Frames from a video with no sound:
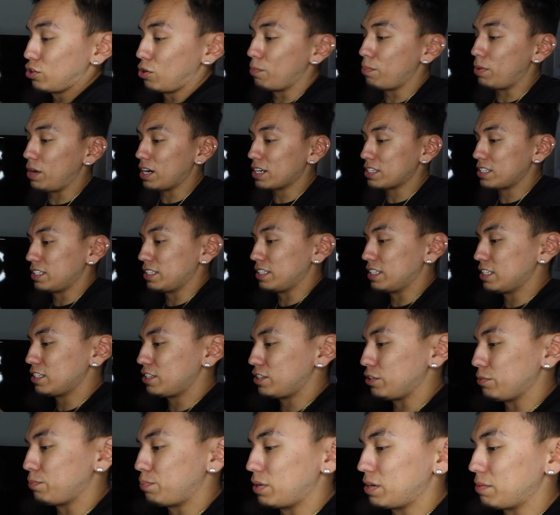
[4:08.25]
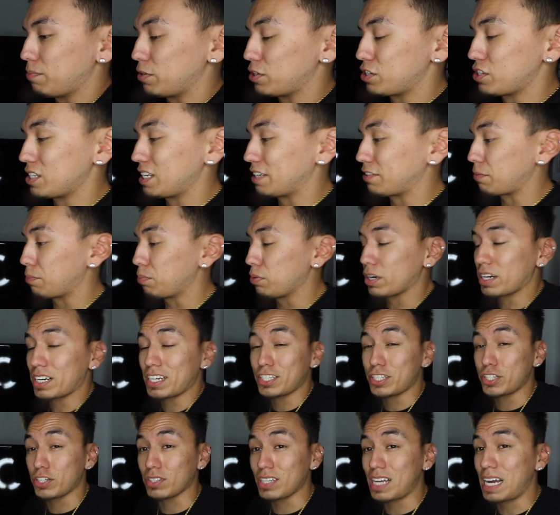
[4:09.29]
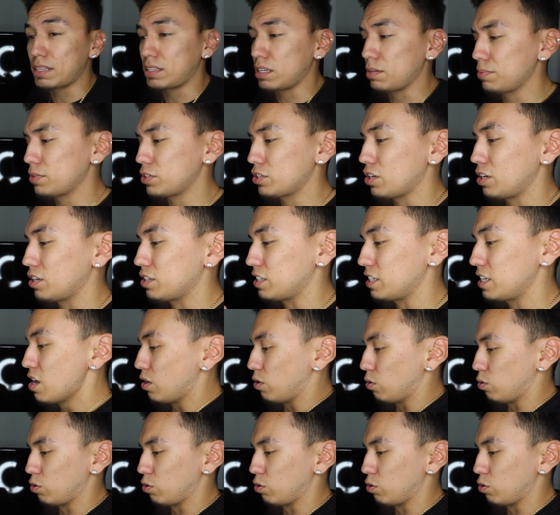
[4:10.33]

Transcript: no box to this. You pretty much just have to plug it into your laptop and charge it,